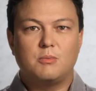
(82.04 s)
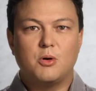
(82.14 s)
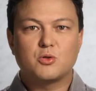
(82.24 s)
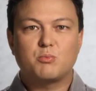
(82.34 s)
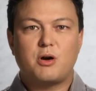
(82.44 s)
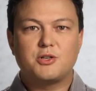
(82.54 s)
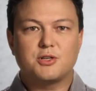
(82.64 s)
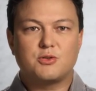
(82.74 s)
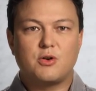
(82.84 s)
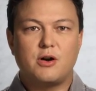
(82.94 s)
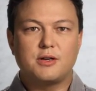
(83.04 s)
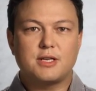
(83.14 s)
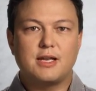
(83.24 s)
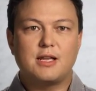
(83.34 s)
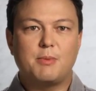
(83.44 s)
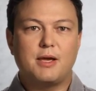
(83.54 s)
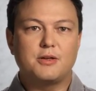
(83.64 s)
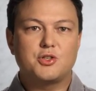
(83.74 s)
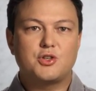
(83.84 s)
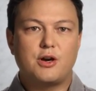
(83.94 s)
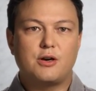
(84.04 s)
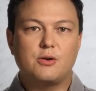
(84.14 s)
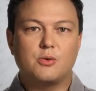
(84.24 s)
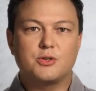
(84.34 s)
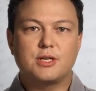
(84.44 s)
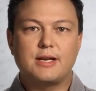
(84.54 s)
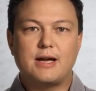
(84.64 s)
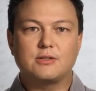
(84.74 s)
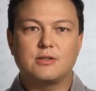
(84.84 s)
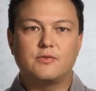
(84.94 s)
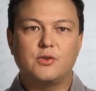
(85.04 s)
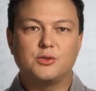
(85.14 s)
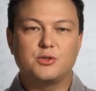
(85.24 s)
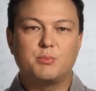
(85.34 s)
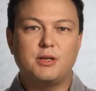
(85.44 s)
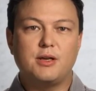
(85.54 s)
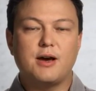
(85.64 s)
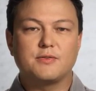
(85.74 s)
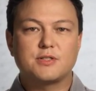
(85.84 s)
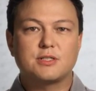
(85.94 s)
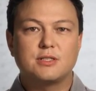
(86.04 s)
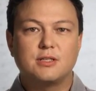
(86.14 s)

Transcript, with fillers: Most project drawings end up getting shared or sent out to the field as PDFs.